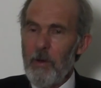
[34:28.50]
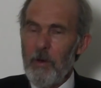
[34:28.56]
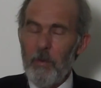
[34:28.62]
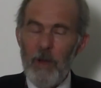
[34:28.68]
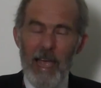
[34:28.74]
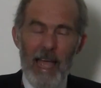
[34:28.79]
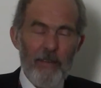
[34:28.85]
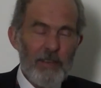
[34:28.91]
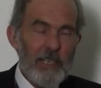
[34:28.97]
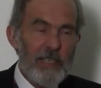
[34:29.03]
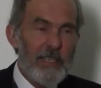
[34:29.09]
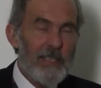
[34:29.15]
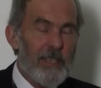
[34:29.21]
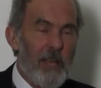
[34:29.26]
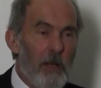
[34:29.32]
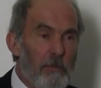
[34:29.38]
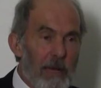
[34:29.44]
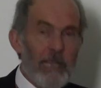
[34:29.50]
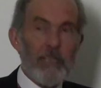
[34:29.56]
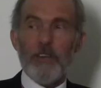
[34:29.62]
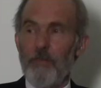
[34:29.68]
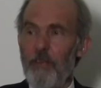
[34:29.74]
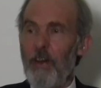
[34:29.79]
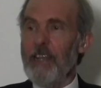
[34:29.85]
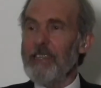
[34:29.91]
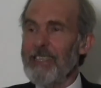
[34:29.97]
We're having so much
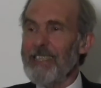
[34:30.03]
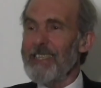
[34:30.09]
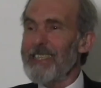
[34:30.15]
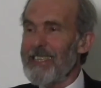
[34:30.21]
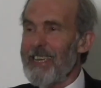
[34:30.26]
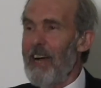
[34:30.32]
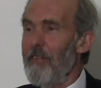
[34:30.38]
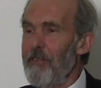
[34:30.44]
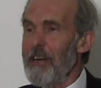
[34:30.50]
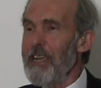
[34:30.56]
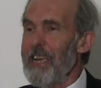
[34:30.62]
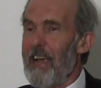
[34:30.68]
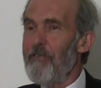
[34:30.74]
fun discovering